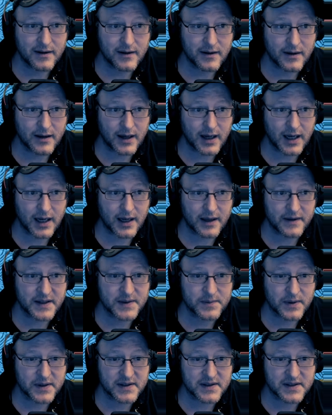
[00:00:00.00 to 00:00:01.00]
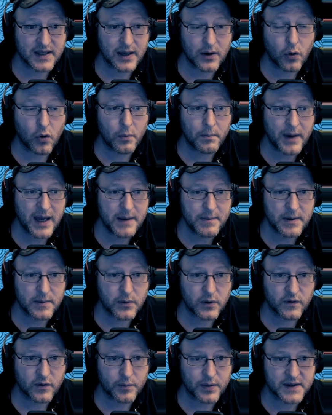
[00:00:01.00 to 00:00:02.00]
uh, this presence to here, or maybe
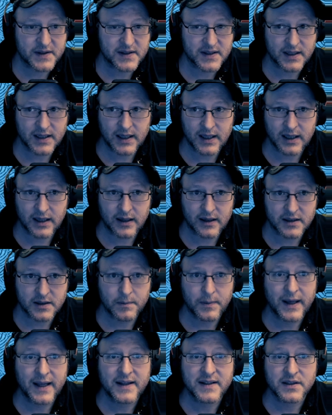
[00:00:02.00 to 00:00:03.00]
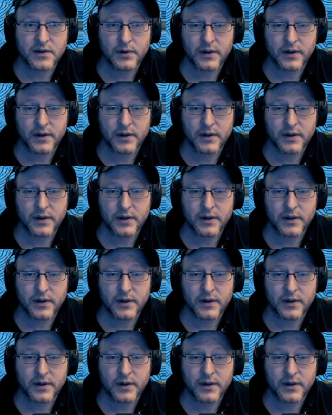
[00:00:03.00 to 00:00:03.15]
move a presence in here. Depends on